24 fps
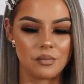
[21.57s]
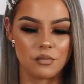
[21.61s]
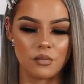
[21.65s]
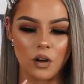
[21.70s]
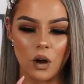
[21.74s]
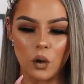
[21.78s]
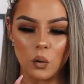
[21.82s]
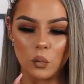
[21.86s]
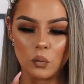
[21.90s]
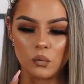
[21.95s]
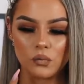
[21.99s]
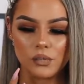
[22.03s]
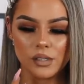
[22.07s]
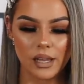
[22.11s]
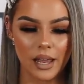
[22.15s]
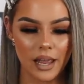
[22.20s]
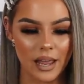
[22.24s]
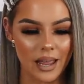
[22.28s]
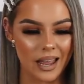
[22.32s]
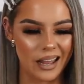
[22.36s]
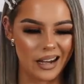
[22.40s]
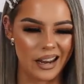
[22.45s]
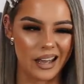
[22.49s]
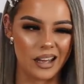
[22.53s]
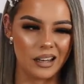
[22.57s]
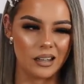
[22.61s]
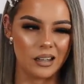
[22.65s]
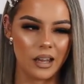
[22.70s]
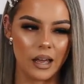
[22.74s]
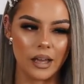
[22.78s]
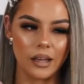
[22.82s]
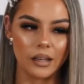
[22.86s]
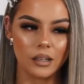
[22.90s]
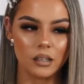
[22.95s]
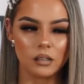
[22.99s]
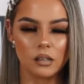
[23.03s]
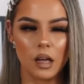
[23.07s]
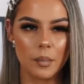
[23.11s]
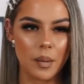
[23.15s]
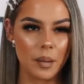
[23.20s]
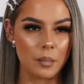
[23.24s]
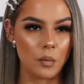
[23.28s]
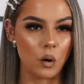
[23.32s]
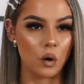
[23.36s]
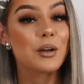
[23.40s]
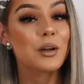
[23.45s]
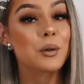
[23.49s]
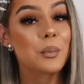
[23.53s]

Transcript: involved in it like a bit more.